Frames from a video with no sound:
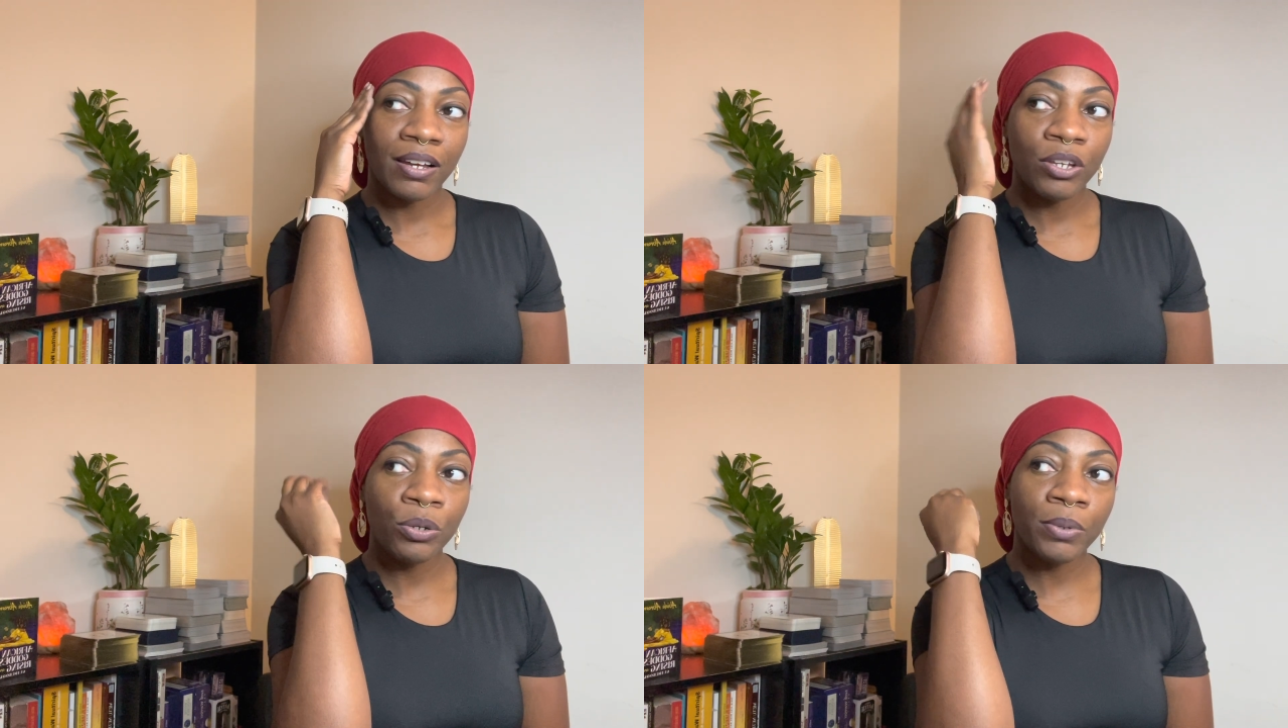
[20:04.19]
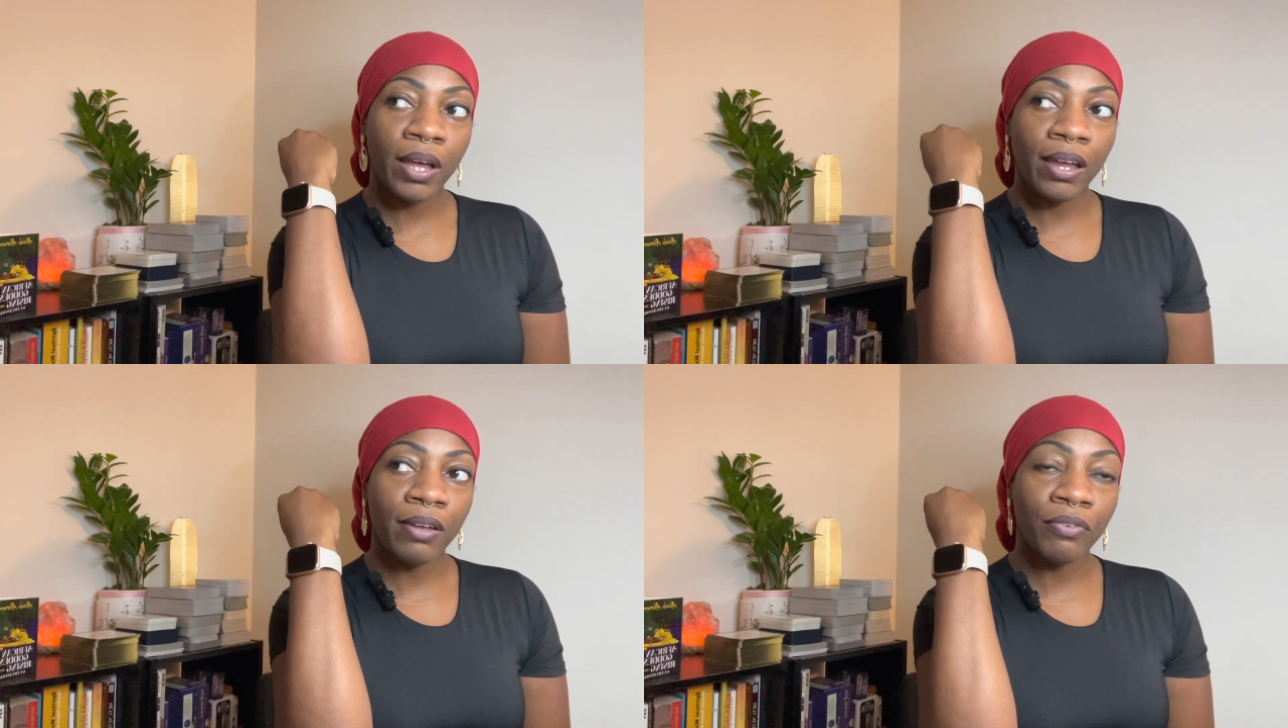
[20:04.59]
You
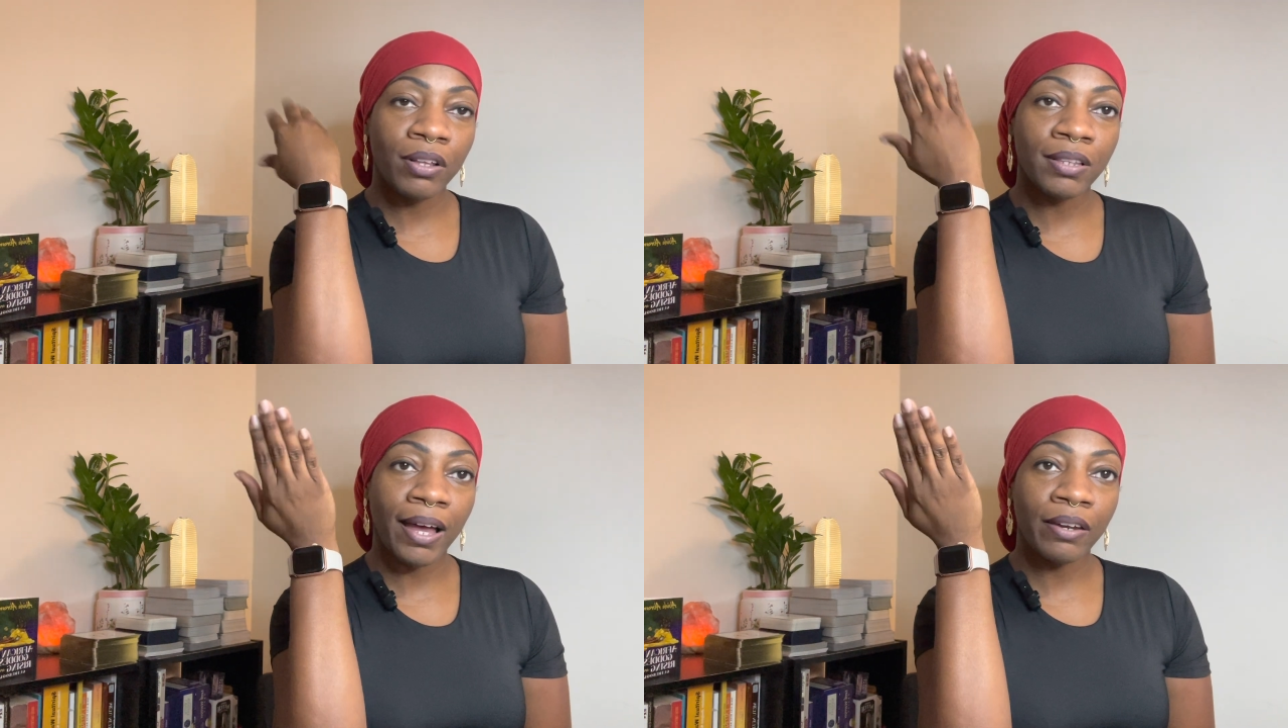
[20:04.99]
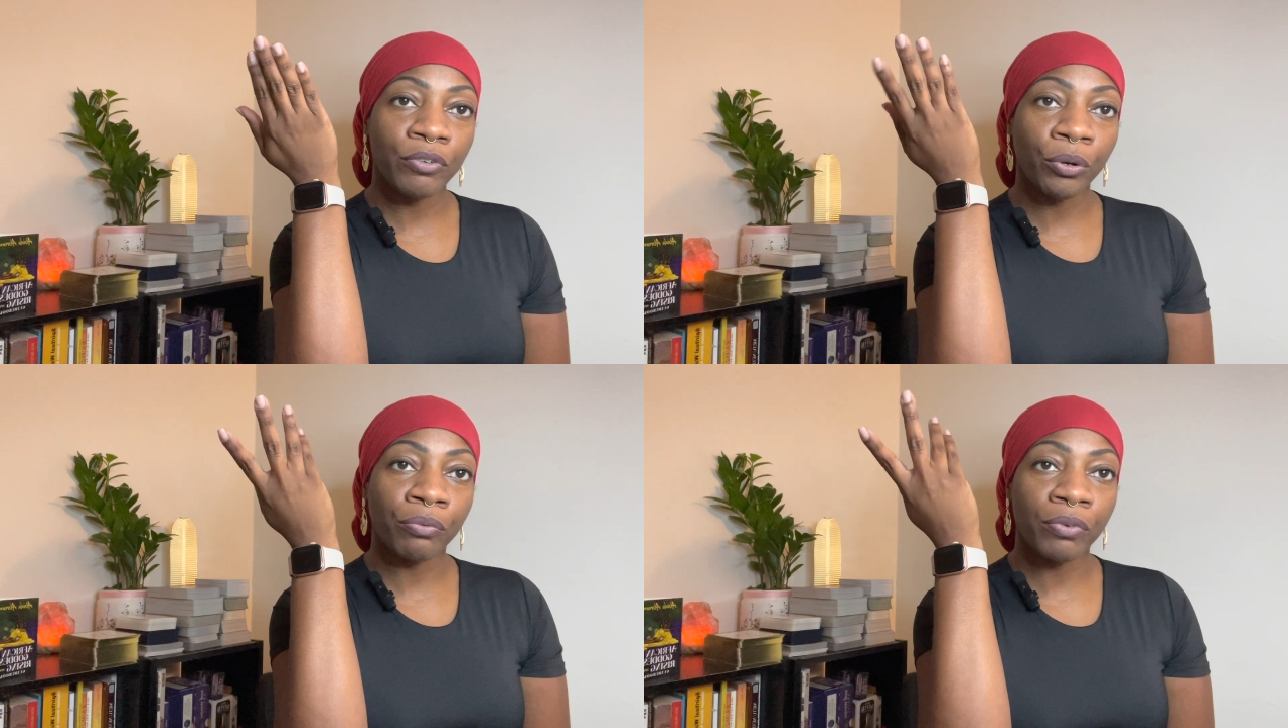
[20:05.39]
gave a lot of
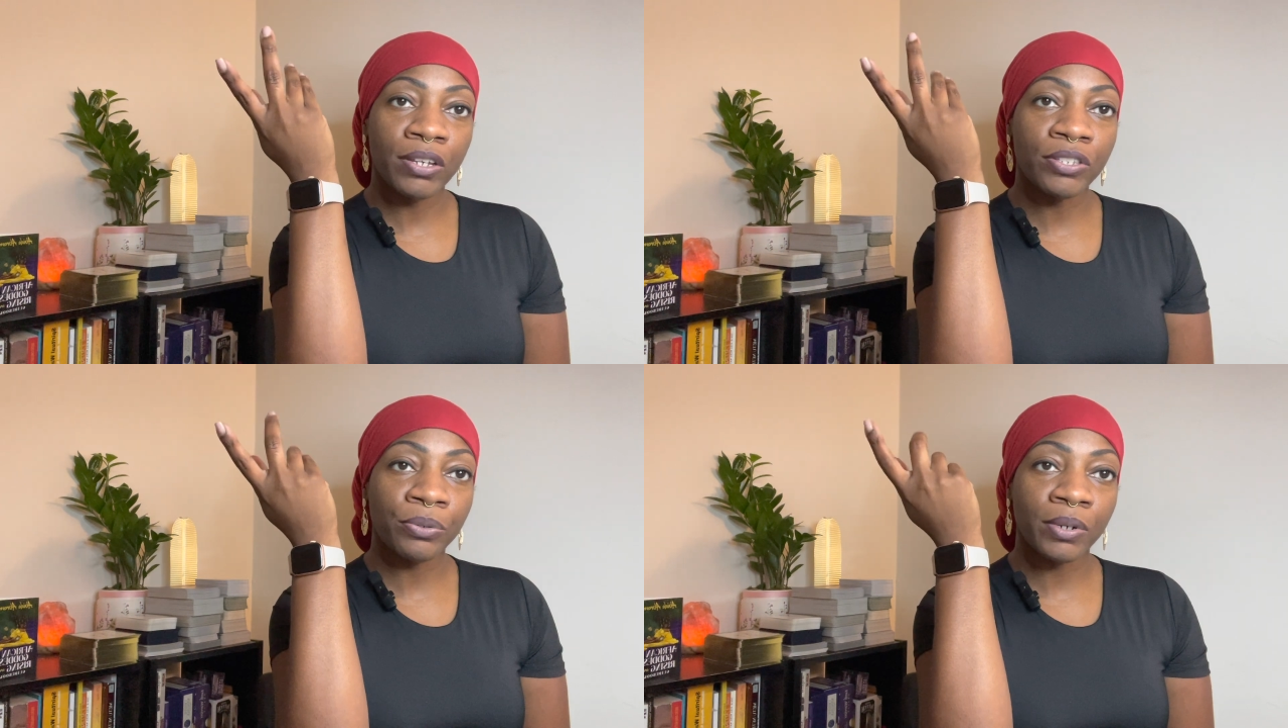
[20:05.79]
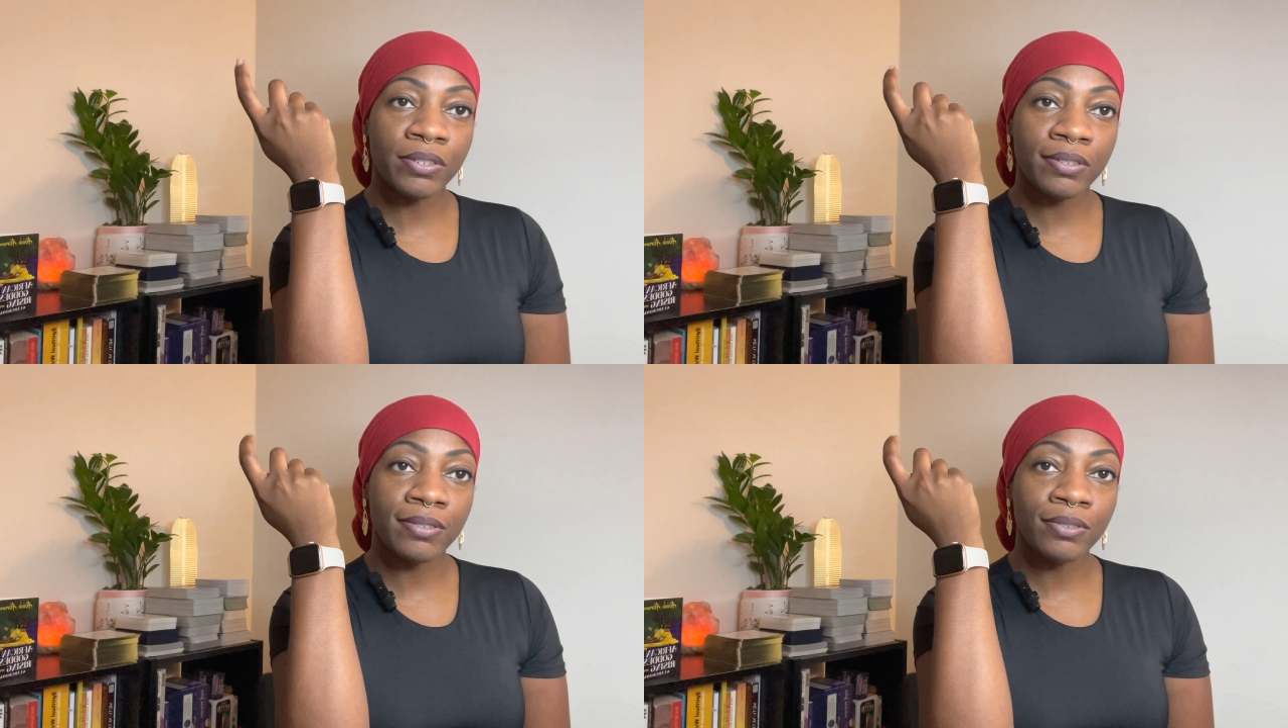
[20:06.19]
your
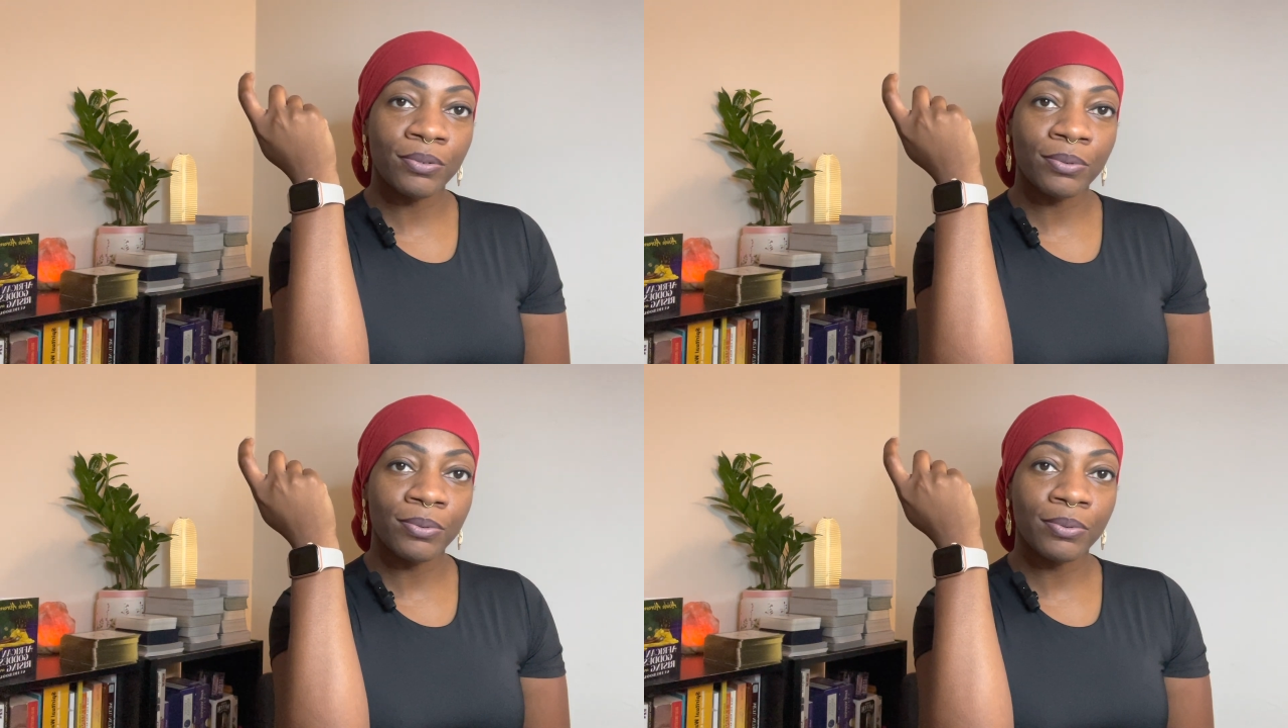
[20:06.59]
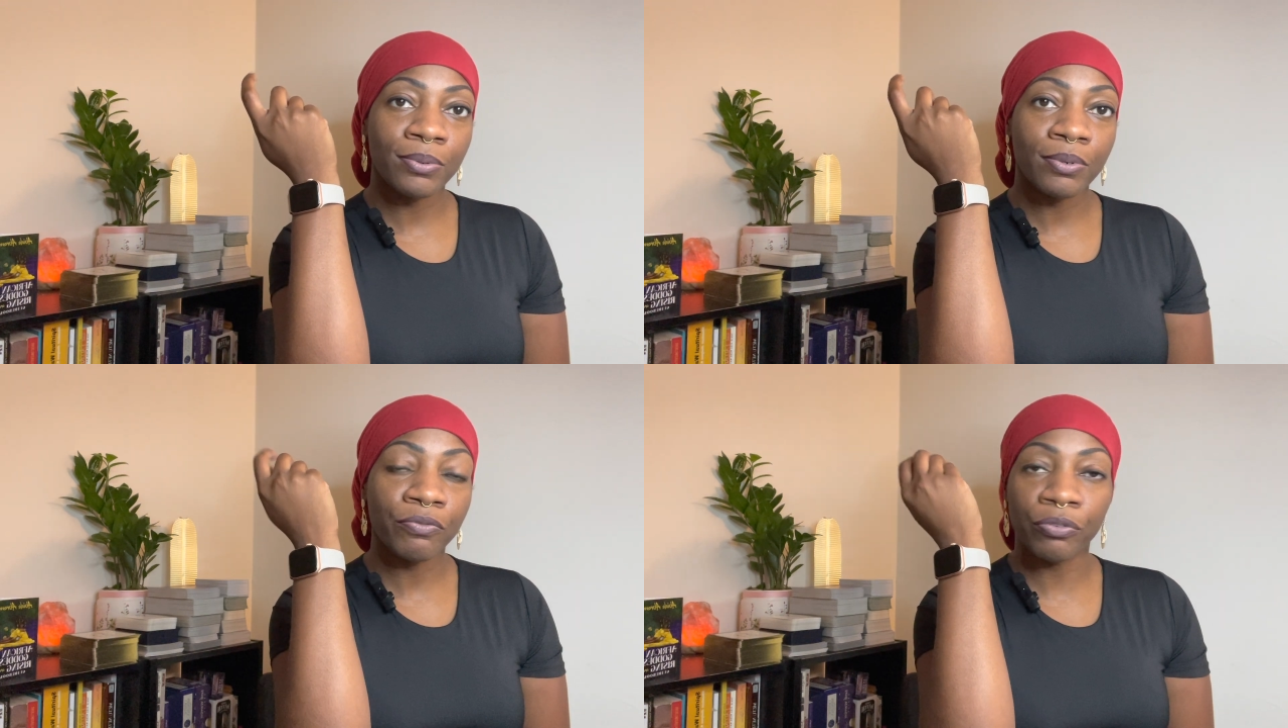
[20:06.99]
resources to
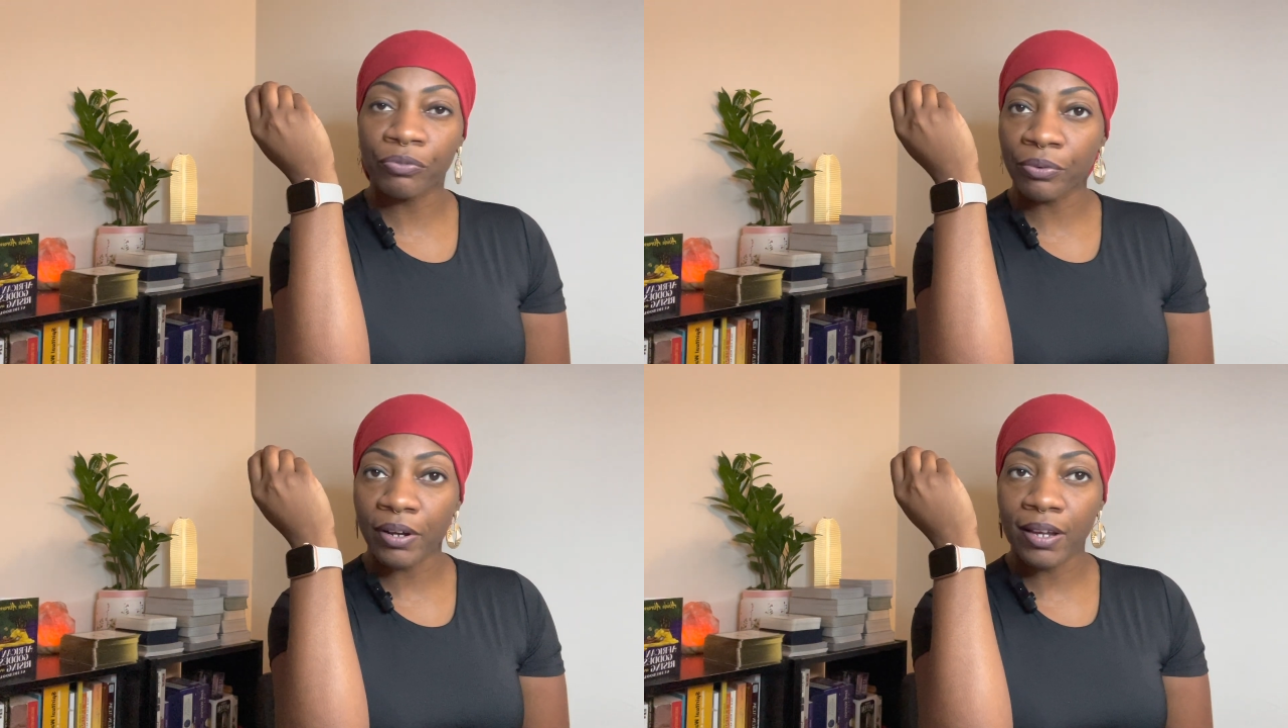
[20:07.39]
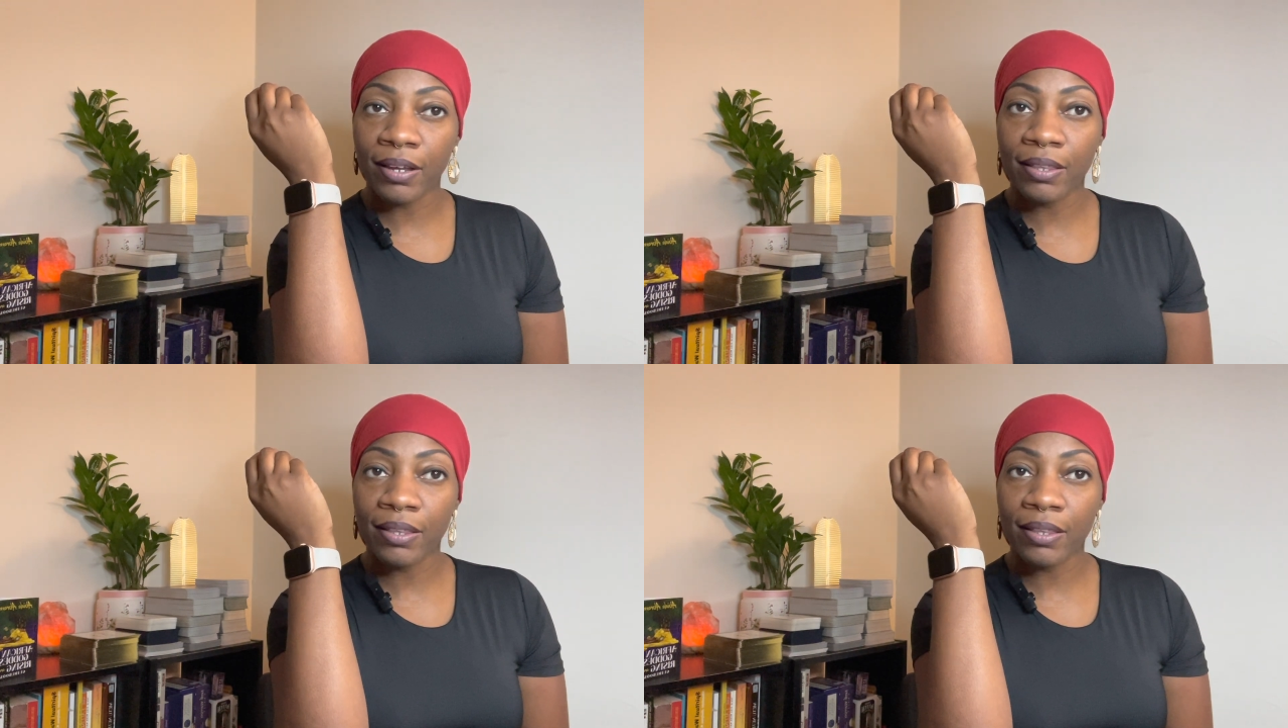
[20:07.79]
for free.